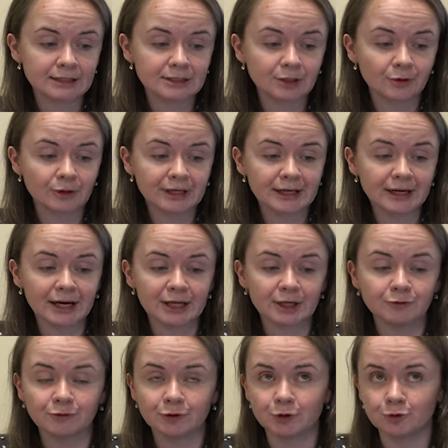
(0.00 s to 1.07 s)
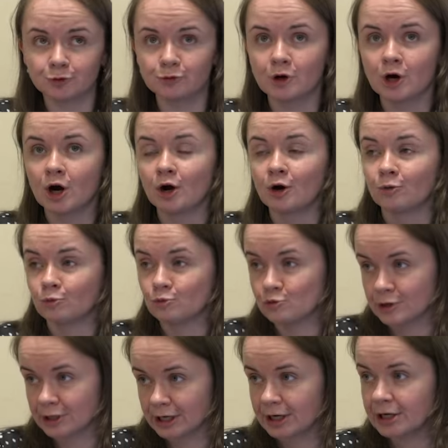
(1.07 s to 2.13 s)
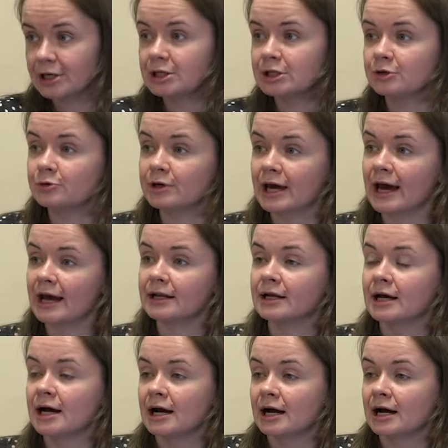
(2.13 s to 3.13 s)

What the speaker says: So here, if you wanna, you can